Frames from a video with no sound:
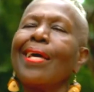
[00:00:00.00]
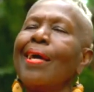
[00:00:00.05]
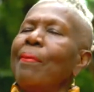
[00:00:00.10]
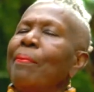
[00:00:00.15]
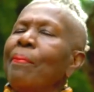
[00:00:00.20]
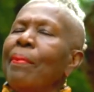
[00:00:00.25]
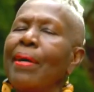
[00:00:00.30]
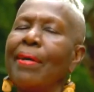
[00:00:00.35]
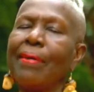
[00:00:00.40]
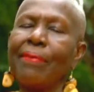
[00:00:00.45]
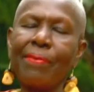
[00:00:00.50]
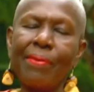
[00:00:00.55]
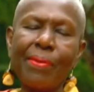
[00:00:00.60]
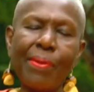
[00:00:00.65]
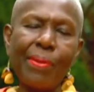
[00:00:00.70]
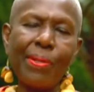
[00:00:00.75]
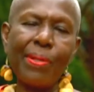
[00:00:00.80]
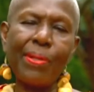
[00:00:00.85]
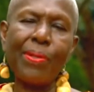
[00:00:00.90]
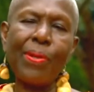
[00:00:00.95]
Yeah, man,
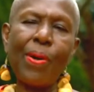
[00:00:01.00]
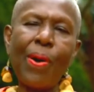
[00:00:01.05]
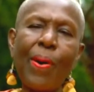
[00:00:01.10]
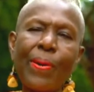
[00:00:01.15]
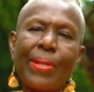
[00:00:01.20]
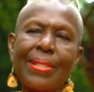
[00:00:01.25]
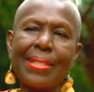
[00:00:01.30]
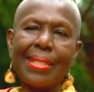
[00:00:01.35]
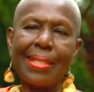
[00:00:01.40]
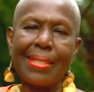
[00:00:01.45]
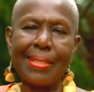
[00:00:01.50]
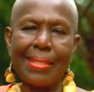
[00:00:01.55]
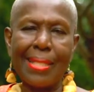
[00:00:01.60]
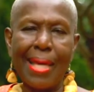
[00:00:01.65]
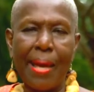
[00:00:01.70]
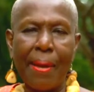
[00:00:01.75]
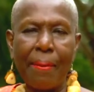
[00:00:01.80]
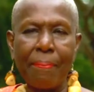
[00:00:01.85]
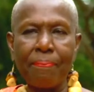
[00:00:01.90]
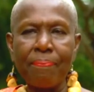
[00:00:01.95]
you know how it is.
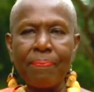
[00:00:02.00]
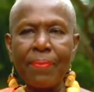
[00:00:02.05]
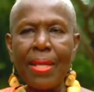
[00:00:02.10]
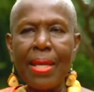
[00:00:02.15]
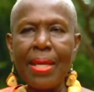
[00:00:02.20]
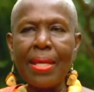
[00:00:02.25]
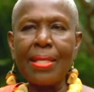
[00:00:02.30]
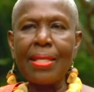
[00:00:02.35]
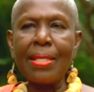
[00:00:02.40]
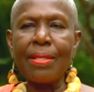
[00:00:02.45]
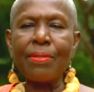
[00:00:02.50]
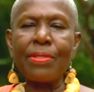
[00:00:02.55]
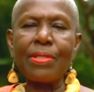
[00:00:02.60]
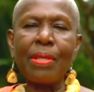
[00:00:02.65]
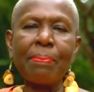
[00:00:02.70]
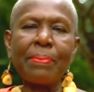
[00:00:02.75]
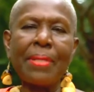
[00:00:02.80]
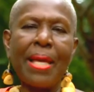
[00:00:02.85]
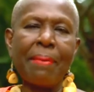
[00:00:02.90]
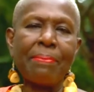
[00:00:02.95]

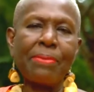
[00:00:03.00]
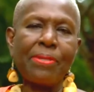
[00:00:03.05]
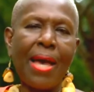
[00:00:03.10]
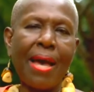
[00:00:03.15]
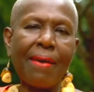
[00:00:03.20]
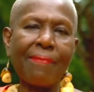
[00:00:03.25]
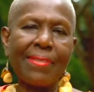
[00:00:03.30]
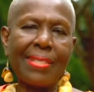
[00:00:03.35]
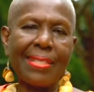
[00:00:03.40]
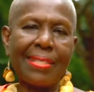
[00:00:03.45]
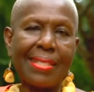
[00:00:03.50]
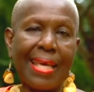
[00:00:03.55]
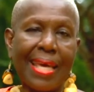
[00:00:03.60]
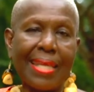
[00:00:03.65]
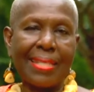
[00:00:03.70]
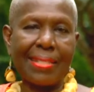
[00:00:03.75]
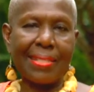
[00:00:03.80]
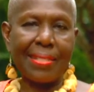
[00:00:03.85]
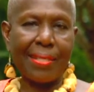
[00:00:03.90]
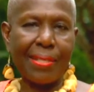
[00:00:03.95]
Sometimes you have these
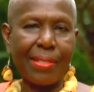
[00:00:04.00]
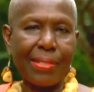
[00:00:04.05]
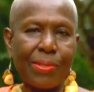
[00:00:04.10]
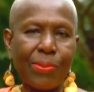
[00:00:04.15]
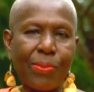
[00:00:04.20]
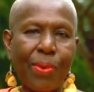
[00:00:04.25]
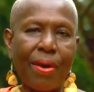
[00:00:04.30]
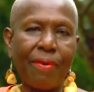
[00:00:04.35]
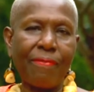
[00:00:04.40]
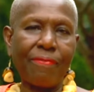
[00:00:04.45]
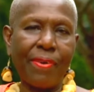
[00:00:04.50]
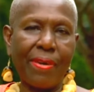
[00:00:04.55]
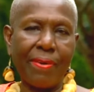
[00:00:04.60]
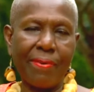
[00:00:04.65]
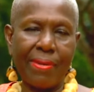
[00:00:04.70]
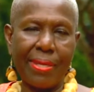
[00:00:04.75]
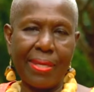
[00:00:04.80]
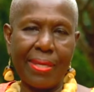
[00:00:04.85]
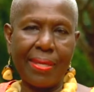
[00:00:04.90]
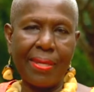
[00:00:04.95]
editors who are
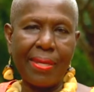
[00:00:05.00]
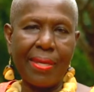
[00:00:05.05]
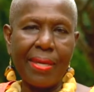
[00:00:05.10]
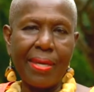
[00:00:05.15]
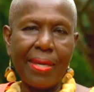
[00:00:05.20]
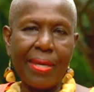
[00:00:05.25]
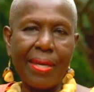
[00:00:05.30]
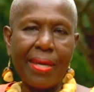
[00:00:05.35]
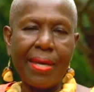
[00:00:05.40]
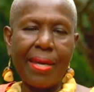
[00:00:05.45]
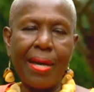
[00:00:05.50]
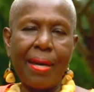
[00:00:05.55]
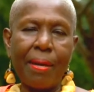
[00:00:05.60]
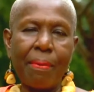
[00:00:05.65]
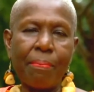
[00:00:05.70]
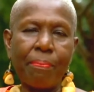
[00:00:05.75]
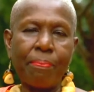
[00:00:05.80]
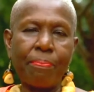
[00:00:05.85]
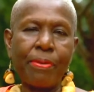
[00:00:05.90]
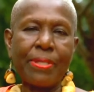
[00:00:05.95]
very
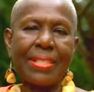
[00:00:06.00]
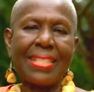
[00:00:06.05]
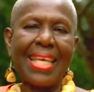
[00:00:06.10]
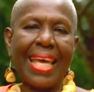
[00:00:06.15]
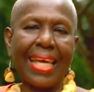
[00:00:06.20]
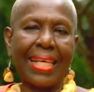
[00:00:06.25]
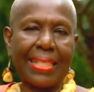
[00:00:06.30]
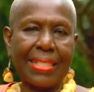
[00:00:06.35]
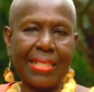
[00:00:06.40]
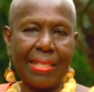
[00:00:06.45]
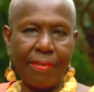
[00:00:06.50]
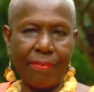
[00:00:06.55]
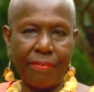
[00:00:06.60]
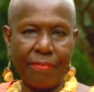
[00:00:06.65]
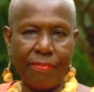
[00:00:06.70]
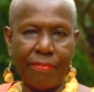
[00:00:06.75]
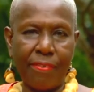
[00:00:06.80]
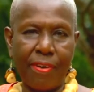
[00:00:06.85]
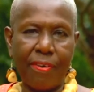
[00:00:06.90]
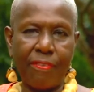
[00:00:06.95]

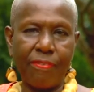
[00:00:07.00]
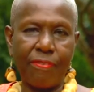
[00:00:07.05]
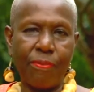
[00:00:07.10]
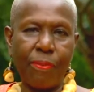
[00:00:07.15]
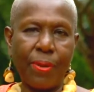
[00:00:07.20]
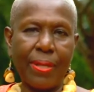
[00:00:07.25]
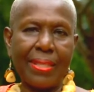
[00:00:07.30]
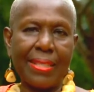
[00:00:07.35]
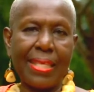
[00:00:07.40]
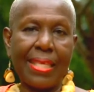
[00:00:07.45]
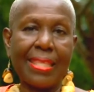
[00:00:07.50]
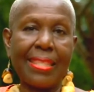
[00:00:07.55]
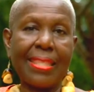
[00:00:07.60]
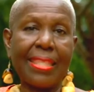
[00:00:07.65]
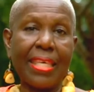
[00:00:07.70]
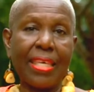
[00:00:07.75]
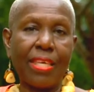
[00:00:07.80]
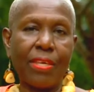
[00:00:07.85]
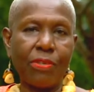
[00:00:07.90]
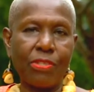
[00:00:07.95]
protective of what they
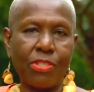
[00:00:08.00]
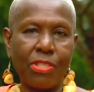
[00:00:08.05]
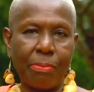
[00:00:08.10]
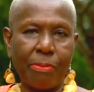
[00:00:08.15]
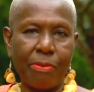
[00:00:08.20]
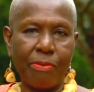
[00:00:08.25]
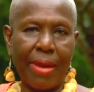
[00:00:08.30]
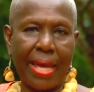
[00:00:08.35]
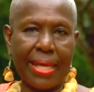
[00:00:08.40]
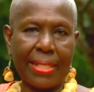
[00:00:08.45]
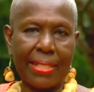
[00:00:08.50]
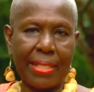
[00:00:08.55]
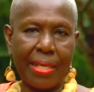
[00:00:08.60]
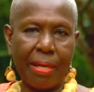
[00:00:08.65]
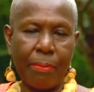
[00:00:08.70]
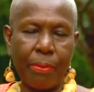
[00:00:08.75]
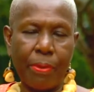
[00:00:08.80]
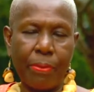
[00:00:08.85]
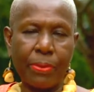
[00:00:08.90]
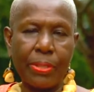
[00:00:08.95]
think you should be writing
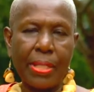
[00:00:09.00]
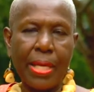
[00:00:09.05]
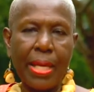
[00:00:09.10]
about.